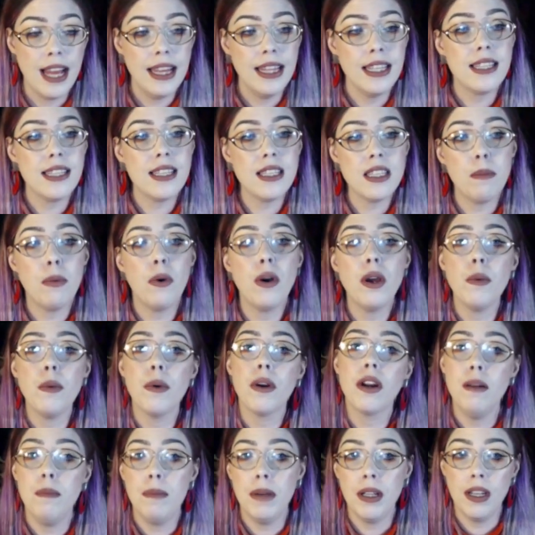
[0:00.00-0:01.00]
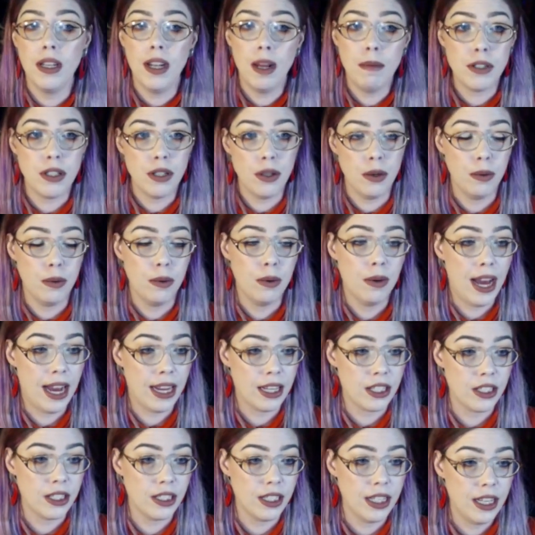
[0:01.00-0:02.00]
And this is a point we're going to build up to,
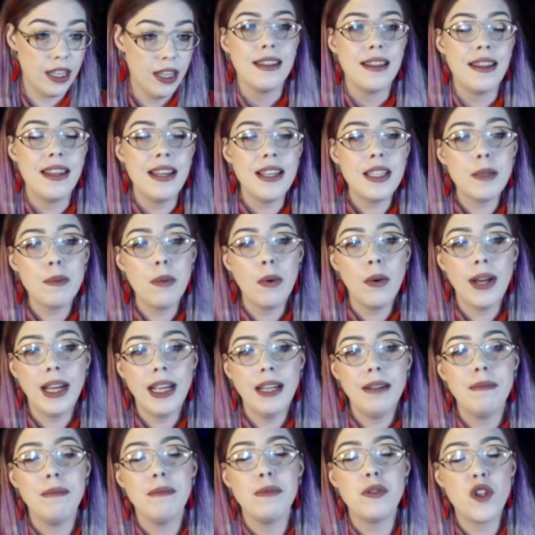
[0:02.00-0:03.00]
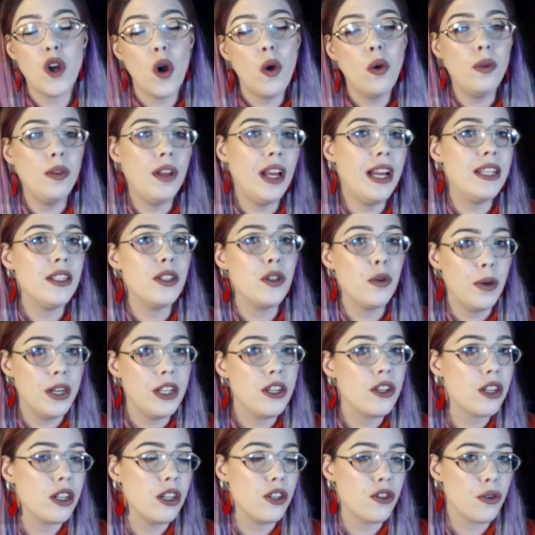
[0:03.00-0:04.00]
actually. This point, don't let
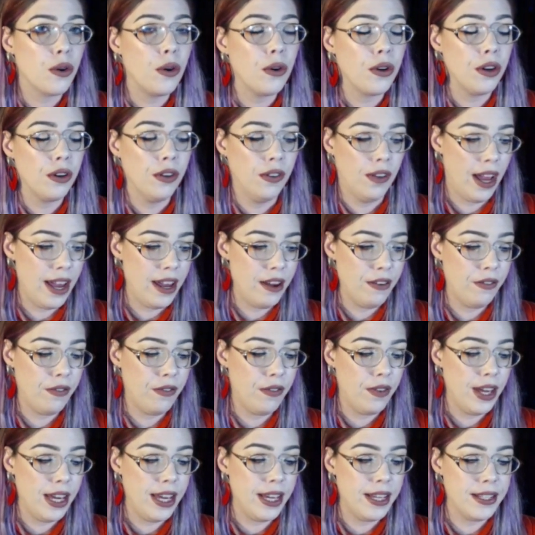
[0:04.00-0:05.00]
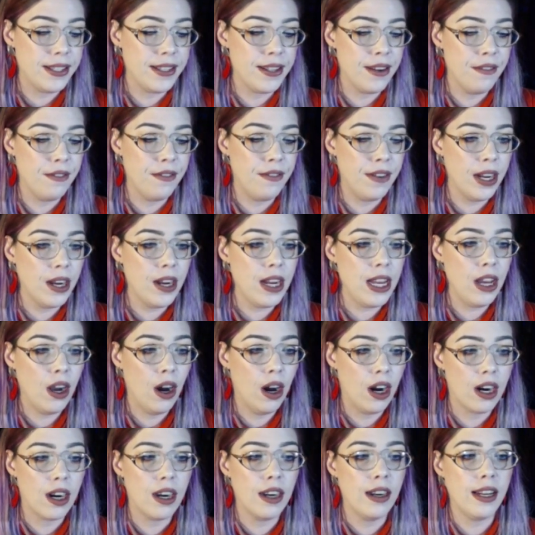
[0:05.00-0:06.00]
Twitch control your life, is very
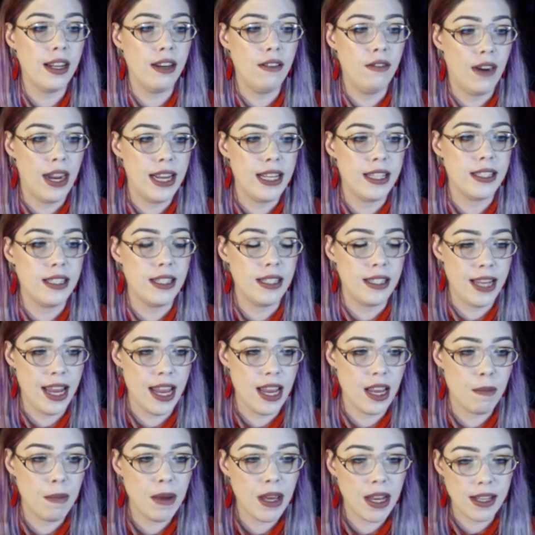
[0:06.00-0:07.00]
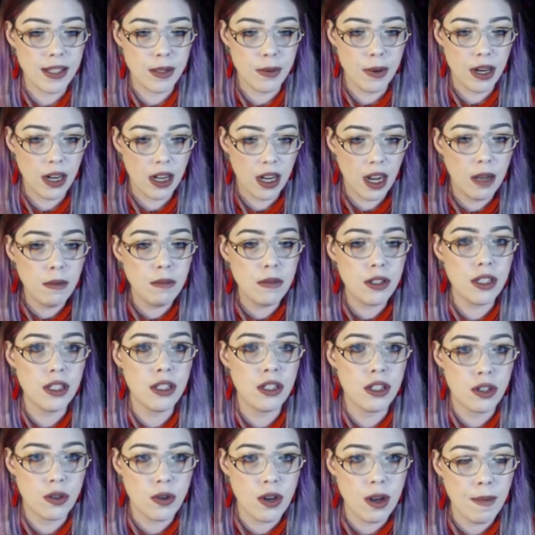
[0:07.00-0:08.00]
hard advice to take, because when it comes to
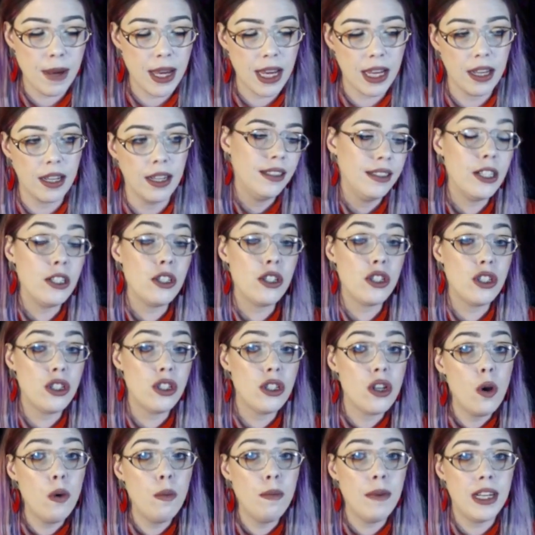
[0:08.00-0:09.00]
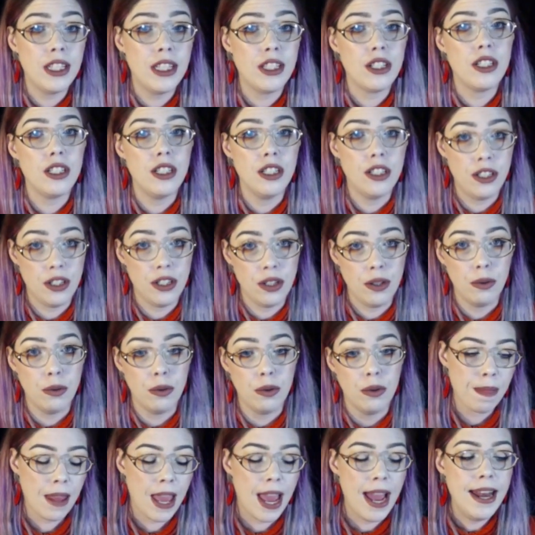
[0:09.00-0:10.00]
streaming, there's so much to
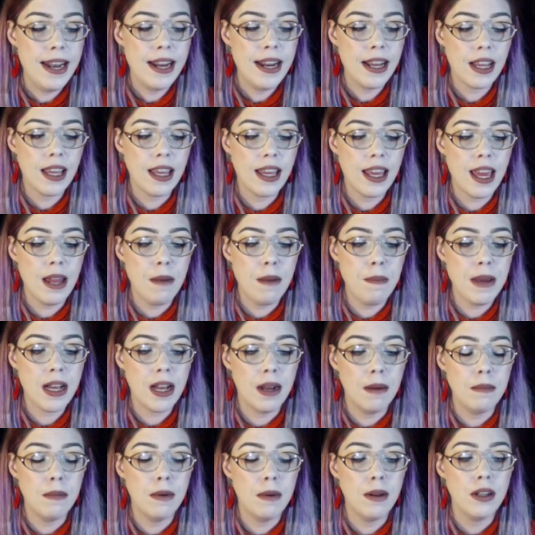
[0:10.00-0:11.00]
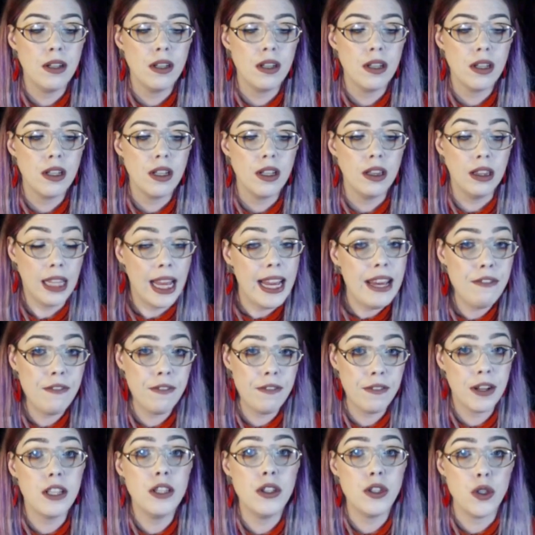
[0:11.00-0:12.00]
do. And it can become
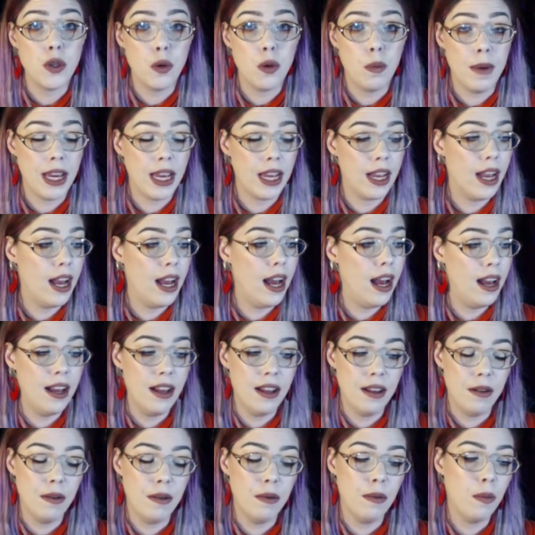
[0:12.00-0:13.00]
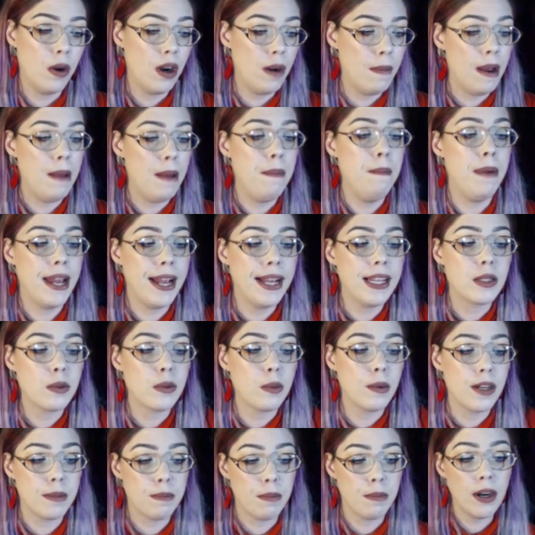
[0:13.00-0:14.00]
life consuming. One of my biggest,
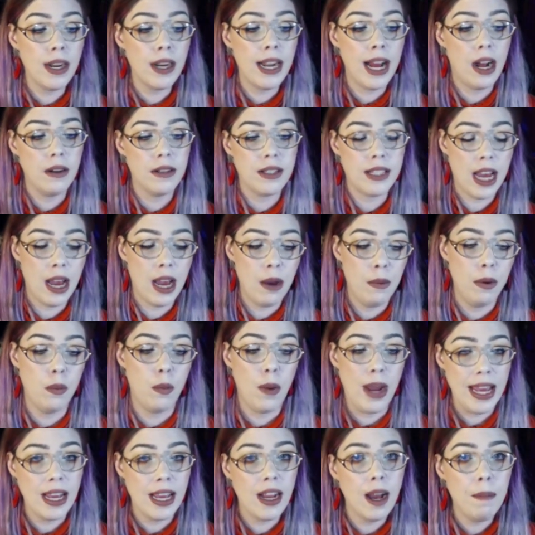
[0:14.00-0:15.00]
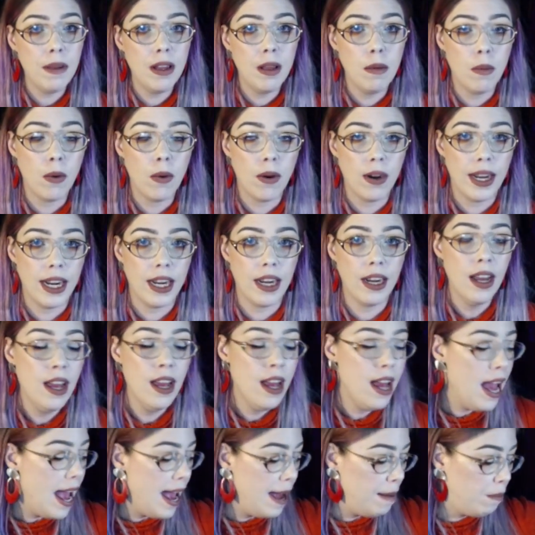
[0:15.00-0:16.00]
worst burnouts, I would wake up in the morning
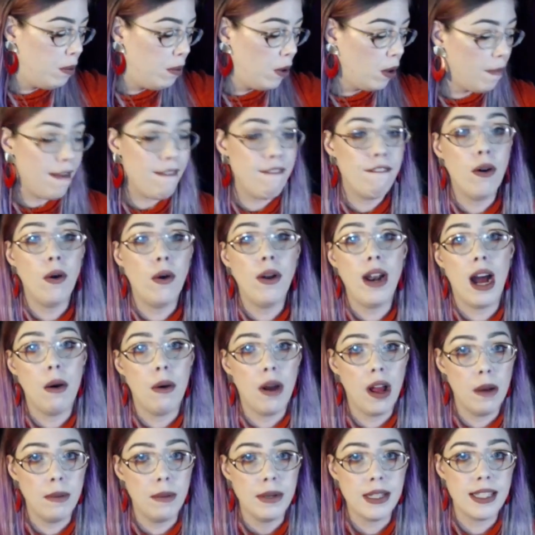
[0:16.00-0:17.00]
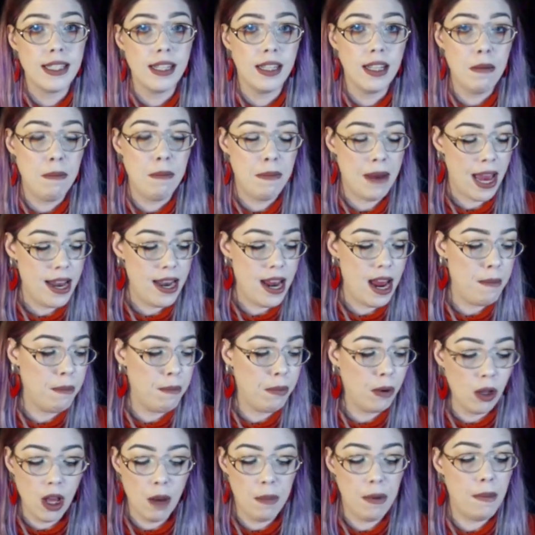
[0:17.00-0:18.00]
and pull my phone out while I was still in bed and
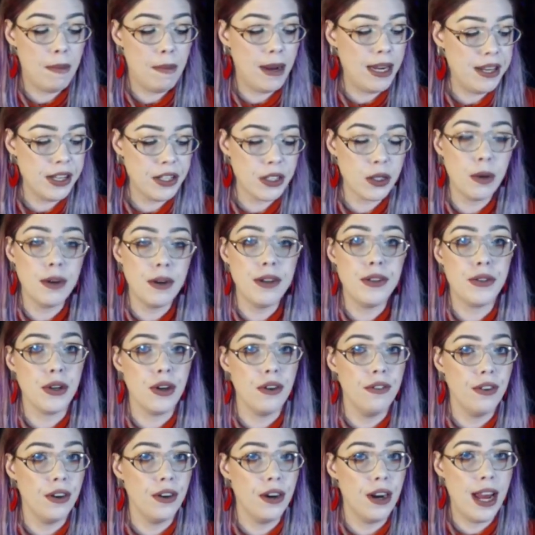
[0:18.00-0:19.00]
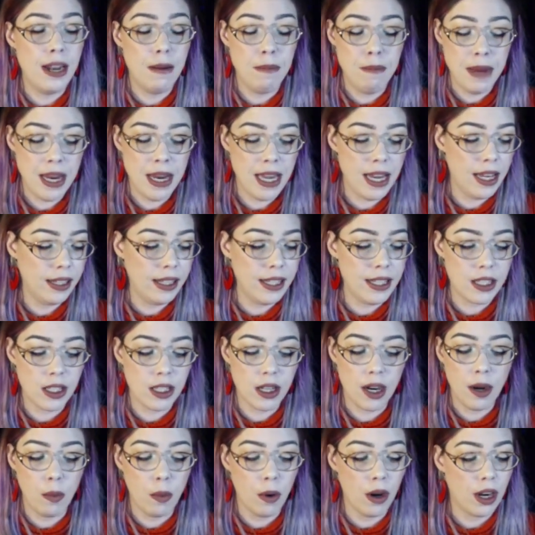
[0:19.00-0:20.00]
pull open my Discord server and immediately
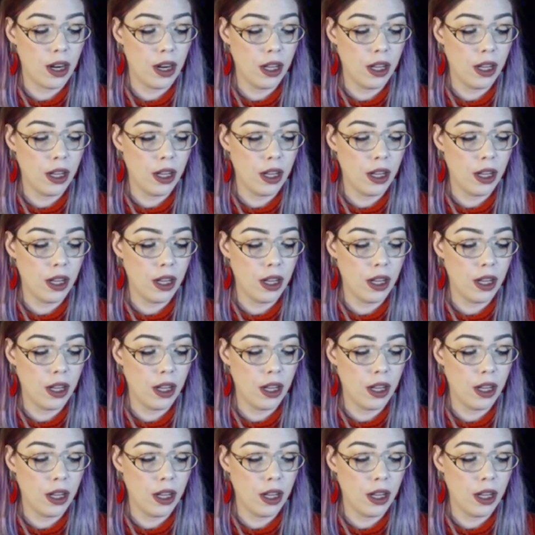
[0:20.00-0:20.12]
start